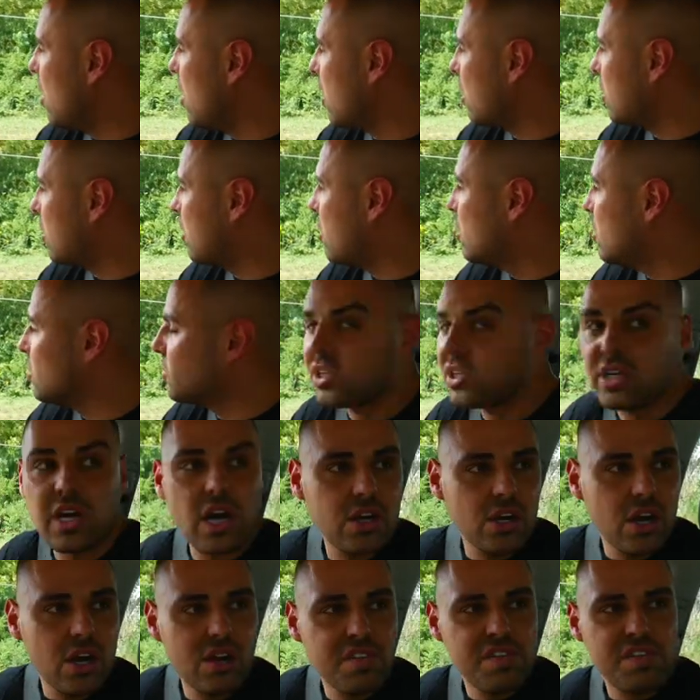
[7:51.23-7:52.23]
because I
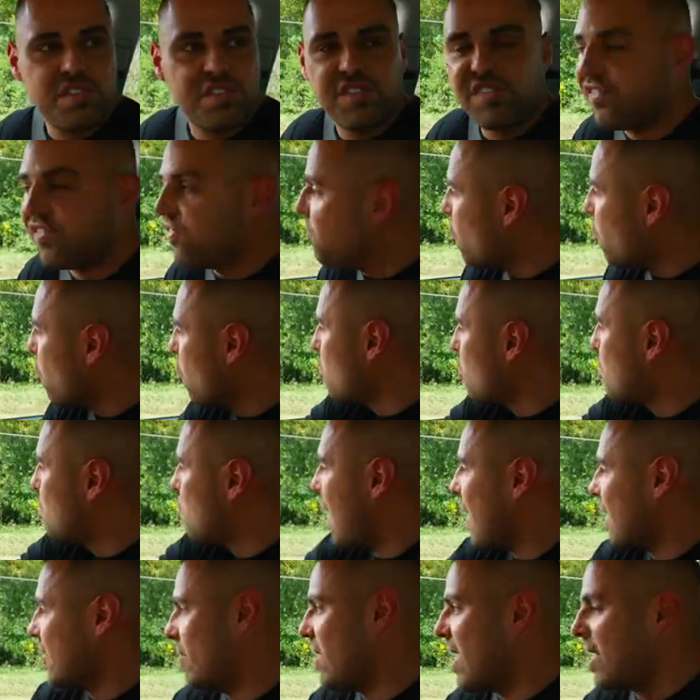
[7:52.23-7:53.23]
don't know the full
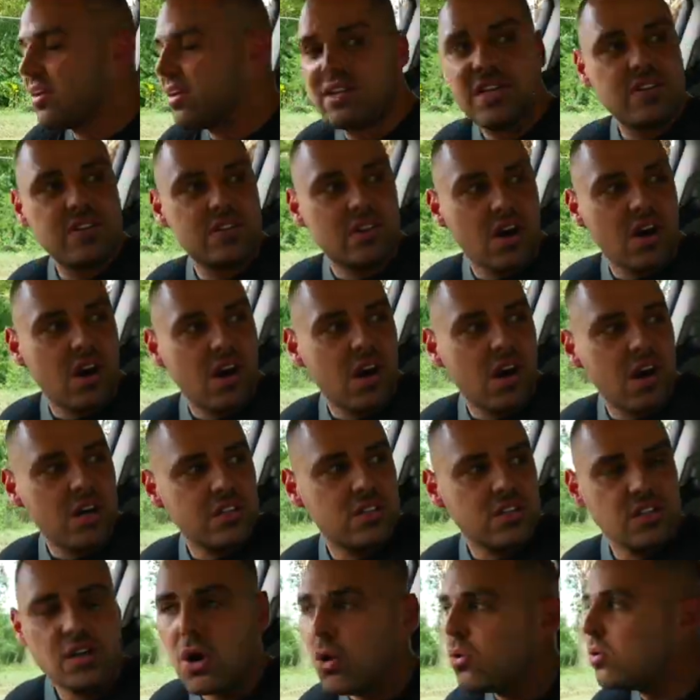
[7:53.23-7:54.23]
background of this car,
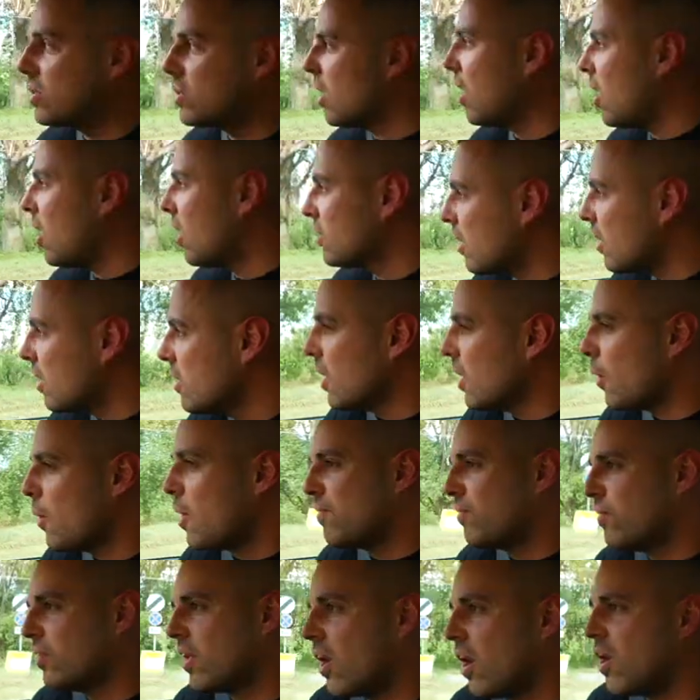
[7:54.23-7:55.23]
it's an old car, I don't know
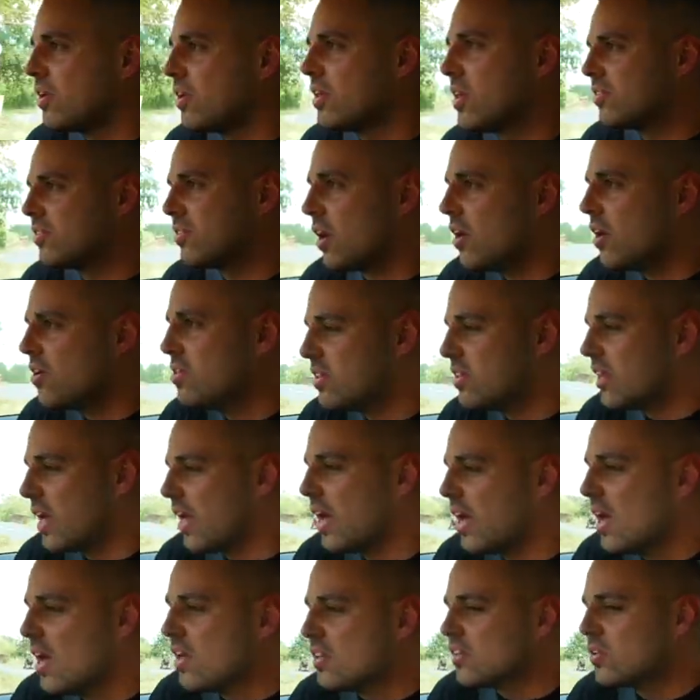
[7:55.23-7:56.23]
every owner that's owned
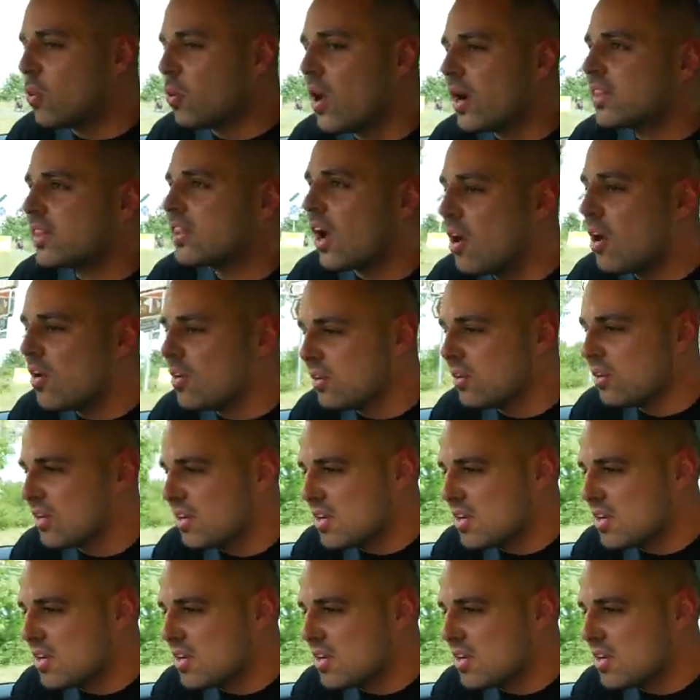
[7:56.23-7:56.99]
it, so I don't